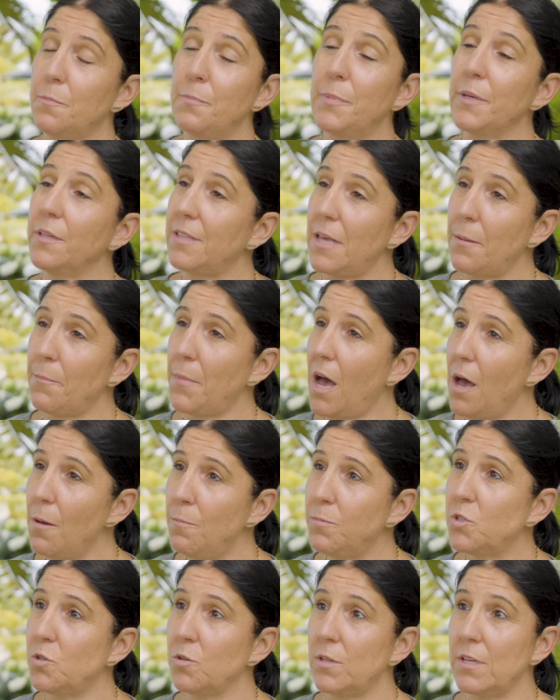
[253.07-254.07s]
build them
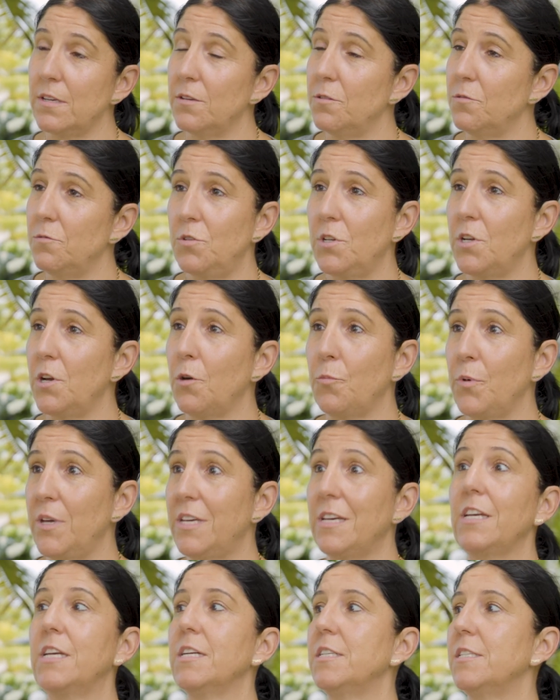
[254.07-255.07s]
up so that, we
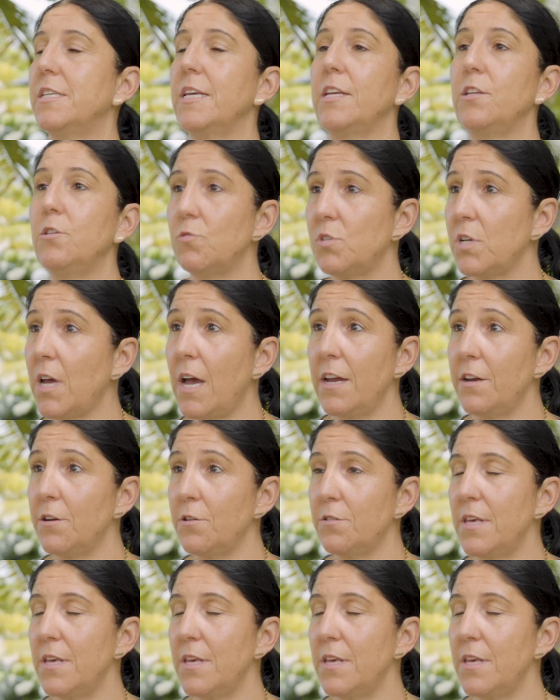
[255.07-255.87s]
can continue to hire